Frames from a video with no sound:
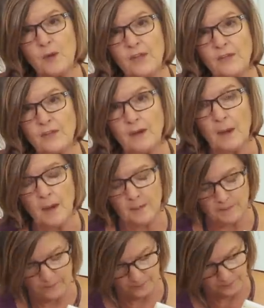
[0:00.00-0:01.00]
with
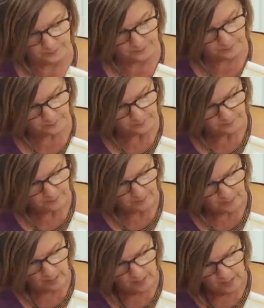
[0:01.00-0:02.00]
um,
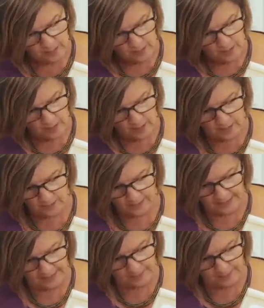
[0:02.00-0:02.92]
uh, the